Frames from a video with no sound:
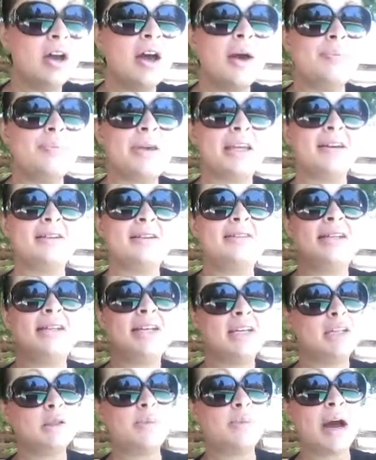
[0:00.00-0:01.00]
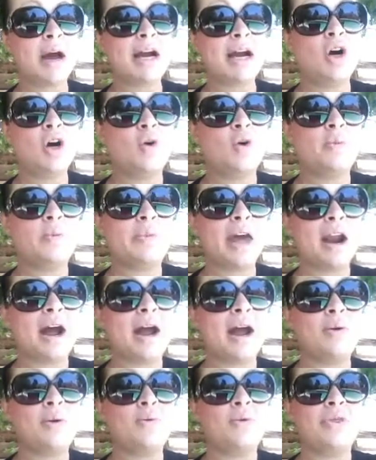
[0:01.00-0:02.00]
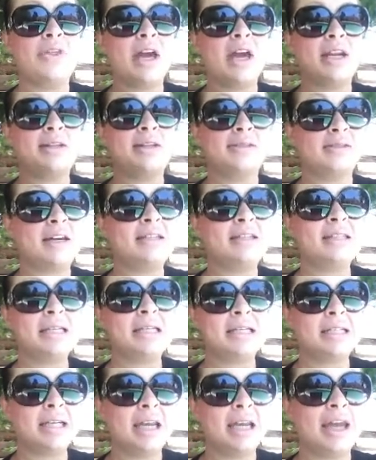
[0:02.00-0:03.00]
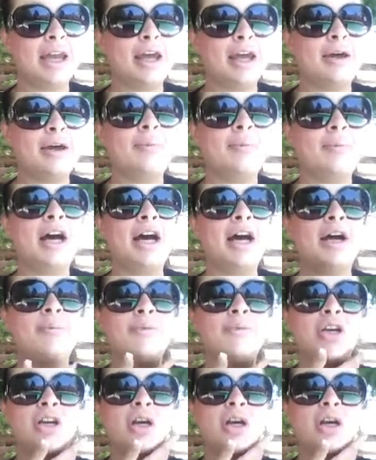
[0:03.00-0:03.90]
because he is back home, that I will then send it to him. You